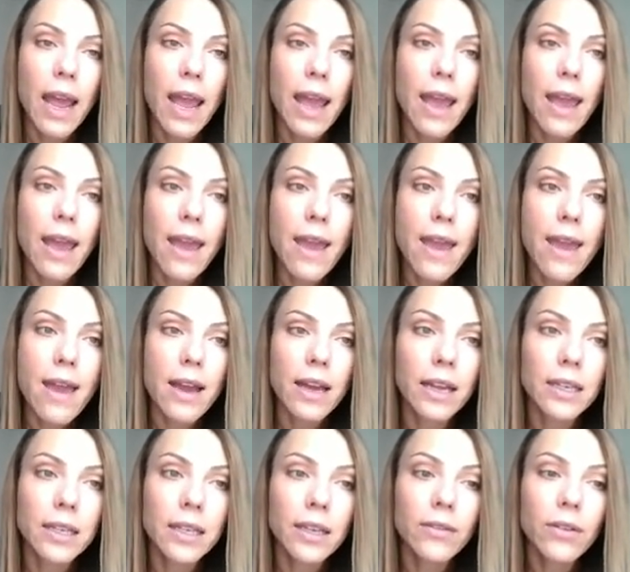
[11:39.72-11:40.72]

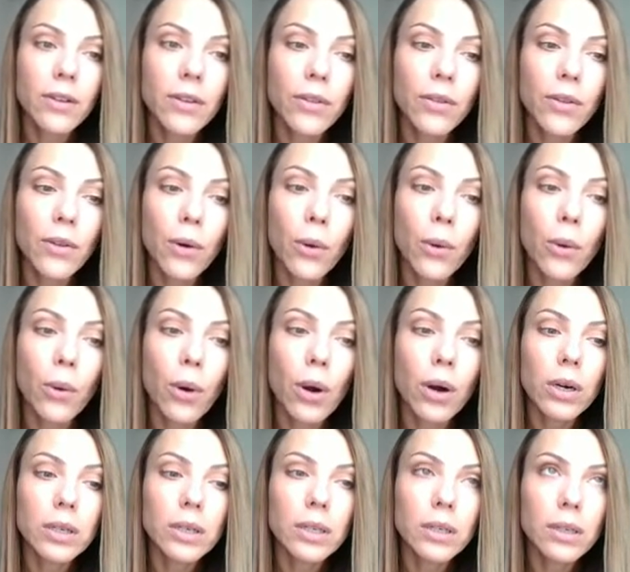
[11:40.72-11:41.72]
And even
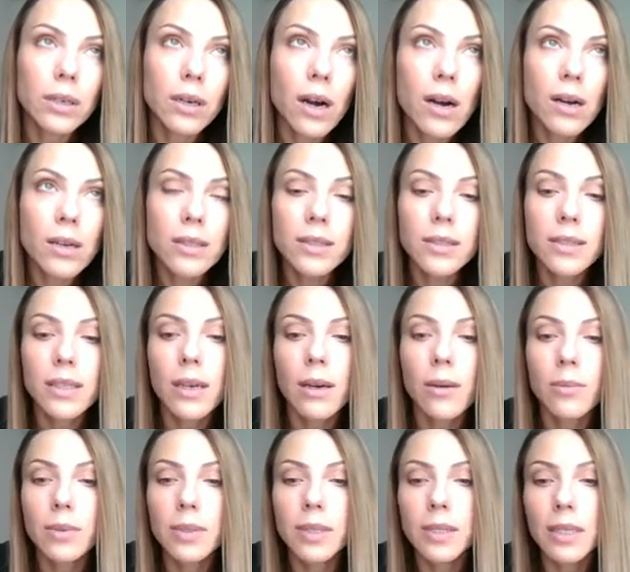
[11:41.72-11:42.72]
though
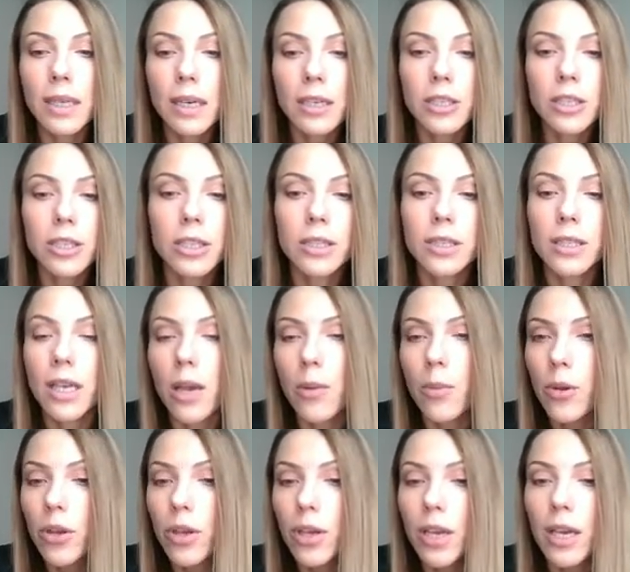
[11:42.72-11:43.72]
concepts such as
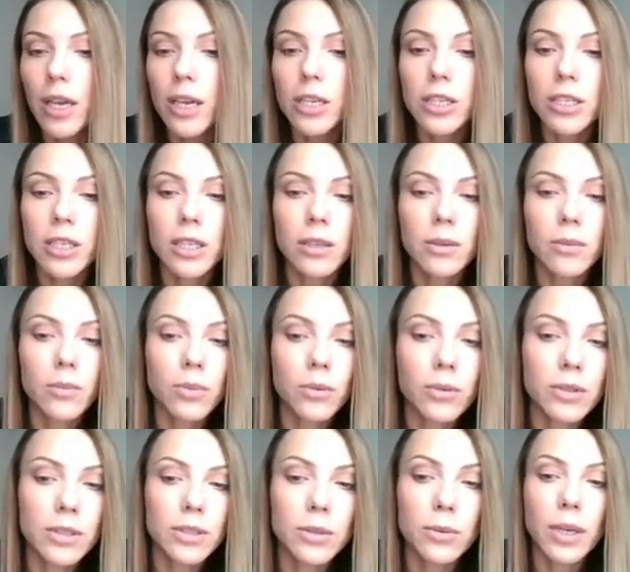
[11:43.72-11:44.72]
communication,
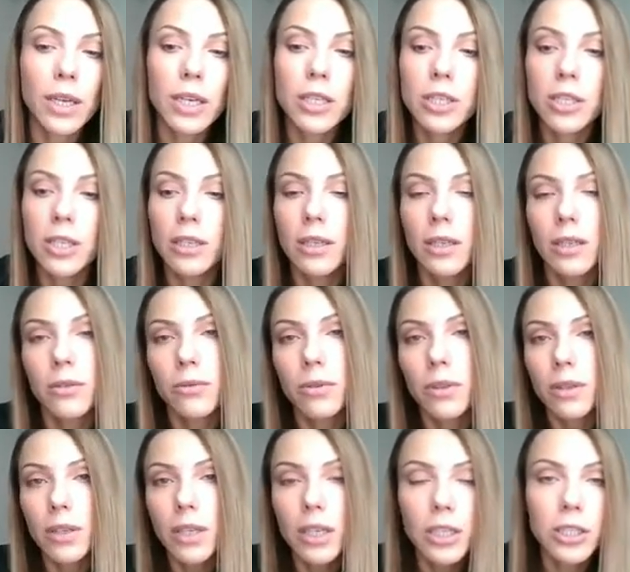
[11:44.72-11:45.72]
persuasion, and
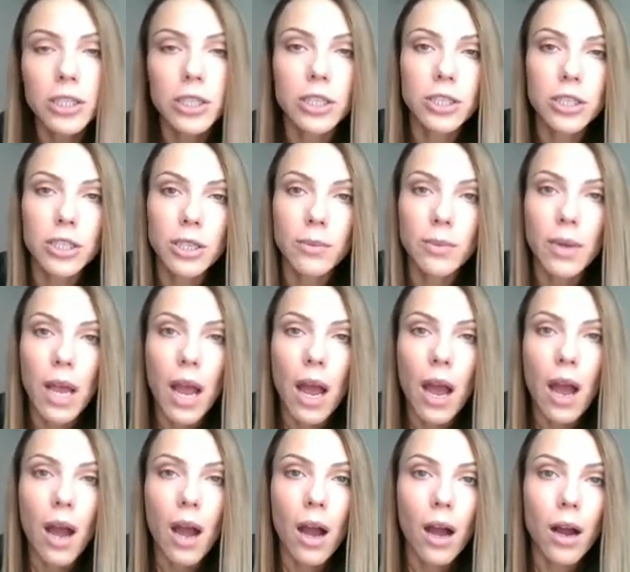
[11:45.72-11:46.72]
relationship
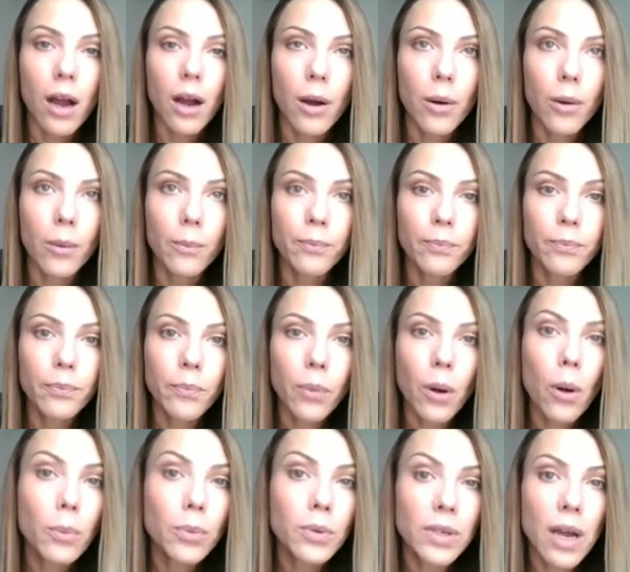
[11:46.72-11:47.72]

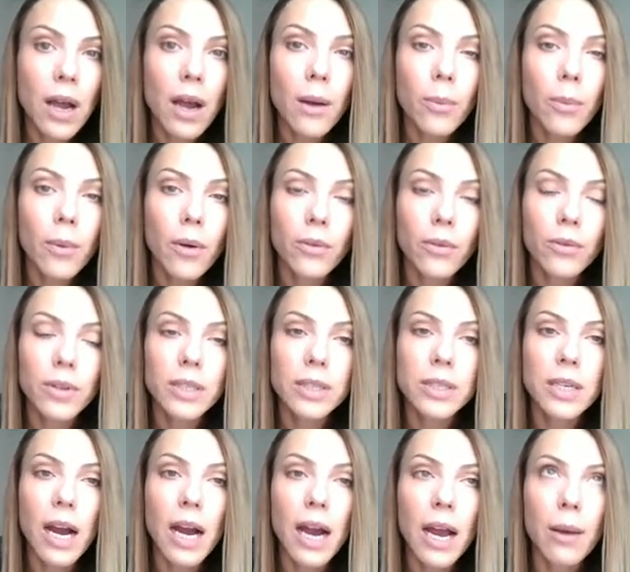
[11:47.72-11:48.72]
popped up all the
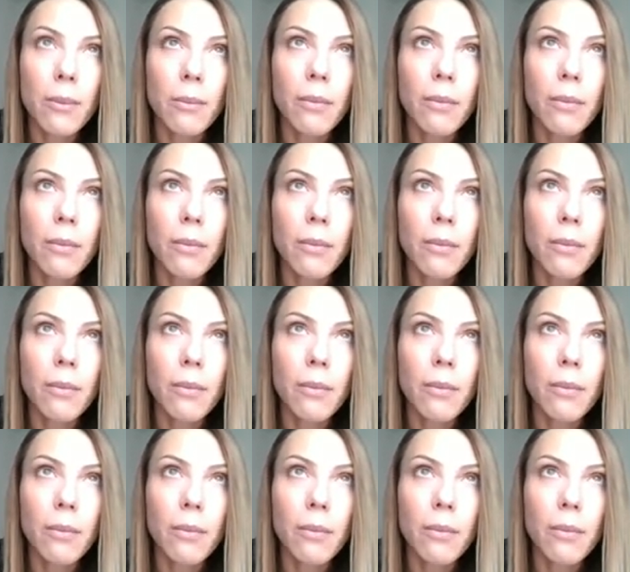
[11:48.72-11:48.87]
time,